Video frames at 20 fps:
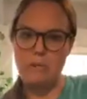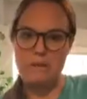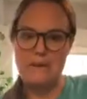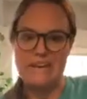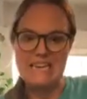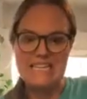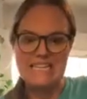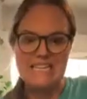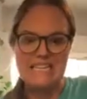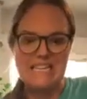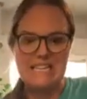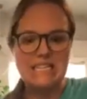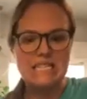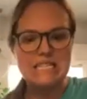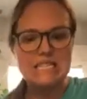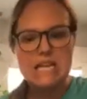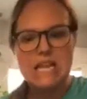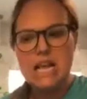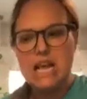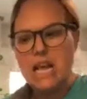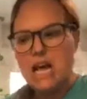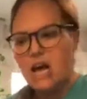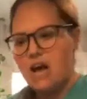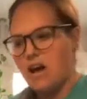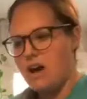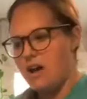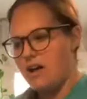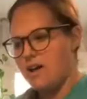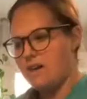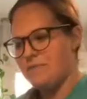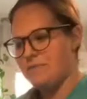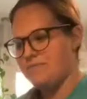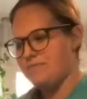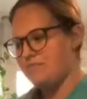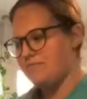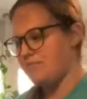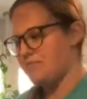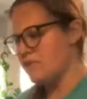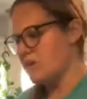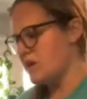but I didn't.
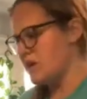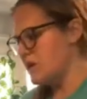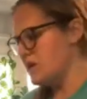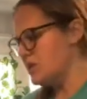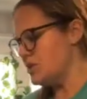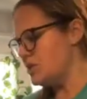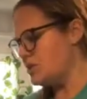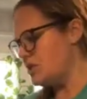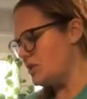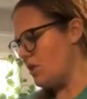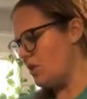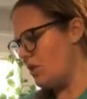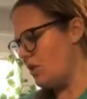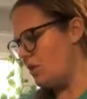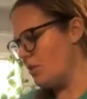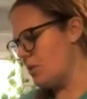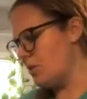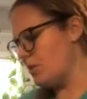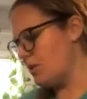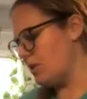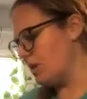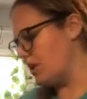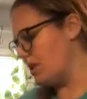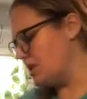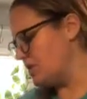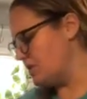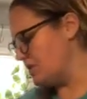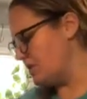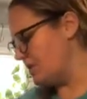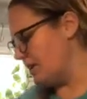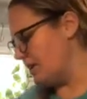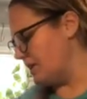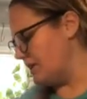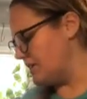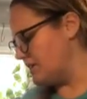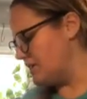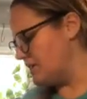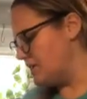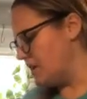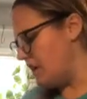So what we're going to do
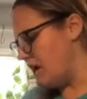is,